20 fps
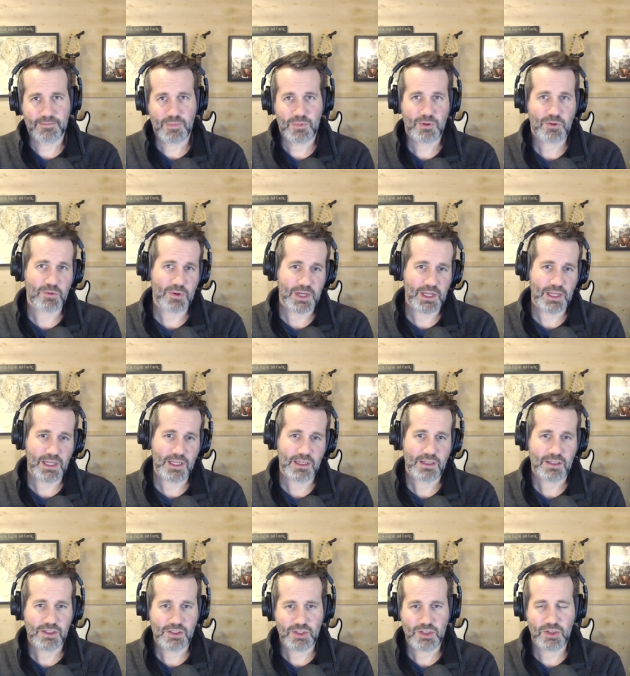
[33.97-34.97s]
Three,
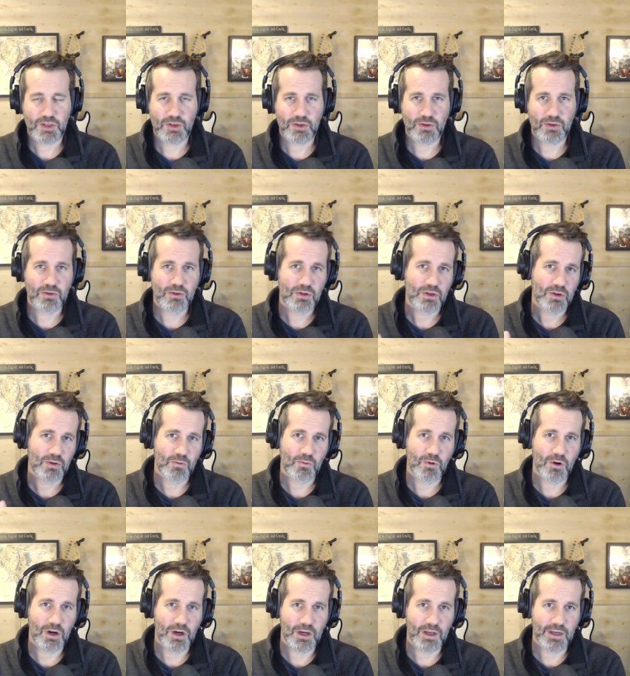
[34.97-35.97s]
two,
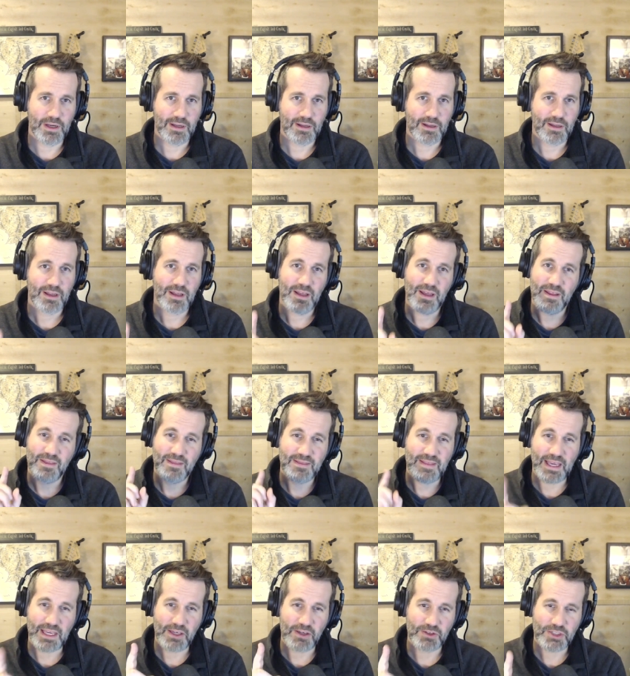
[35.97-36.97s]
one.
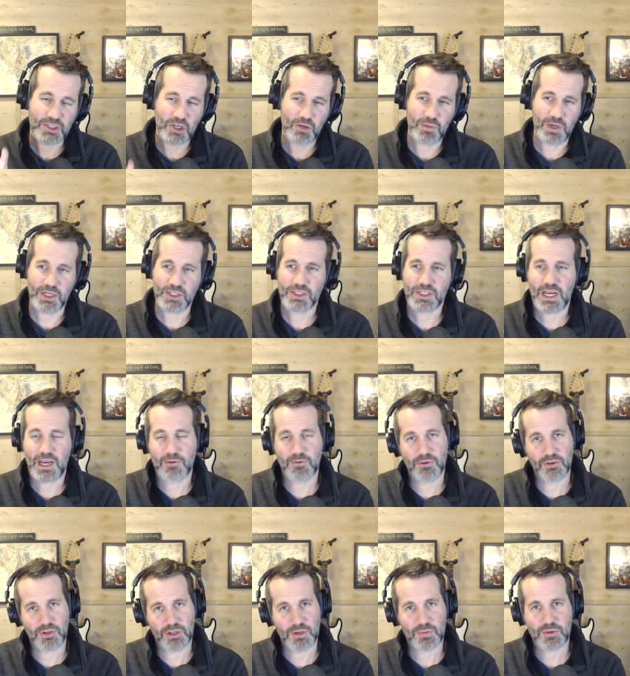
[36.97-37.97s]
Thank you so much. I
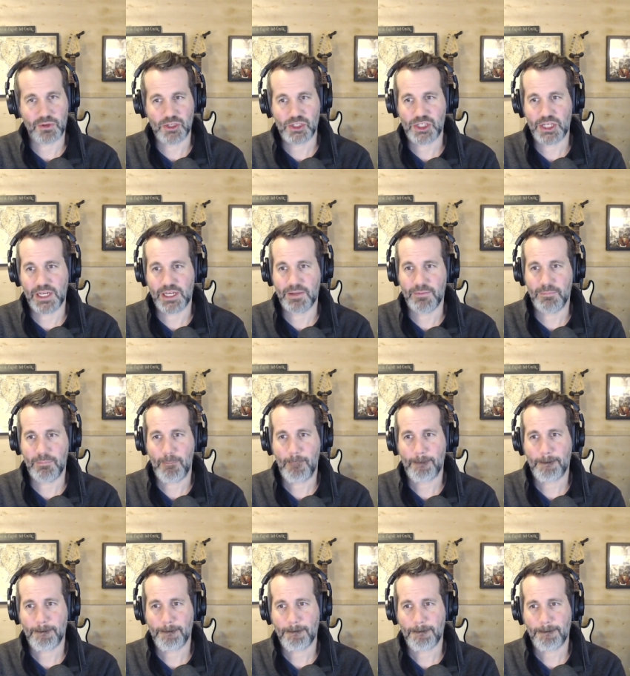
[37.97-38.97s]
really appreciate it.
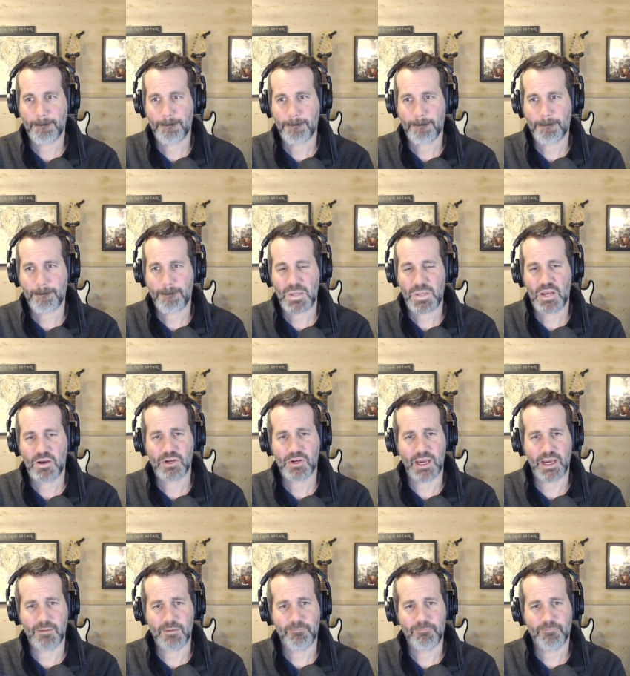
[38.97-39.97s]

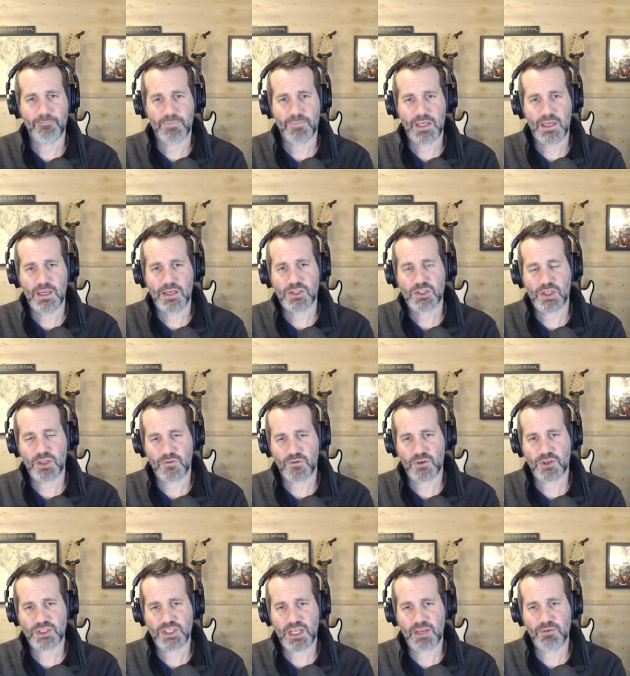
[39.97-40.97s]
Okay, so the
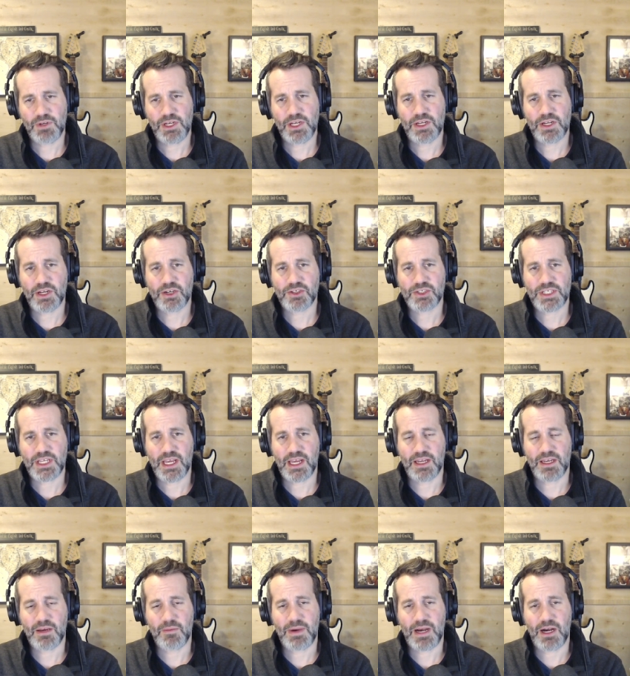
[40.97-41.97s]
first thing we need to
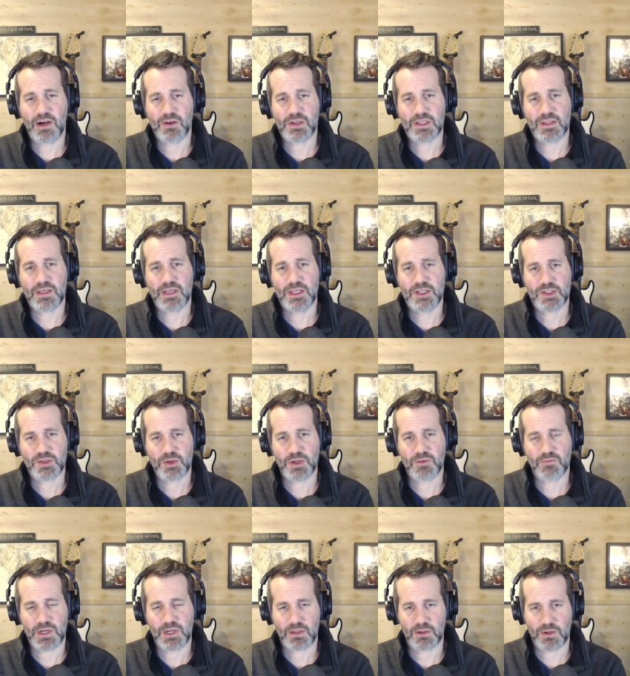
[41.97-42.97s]
understand about the history of
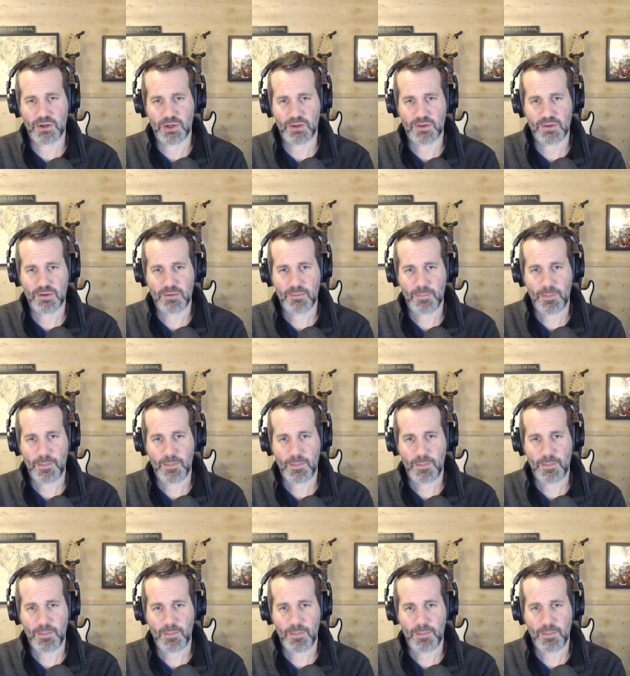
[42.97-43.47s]
Middle Earth,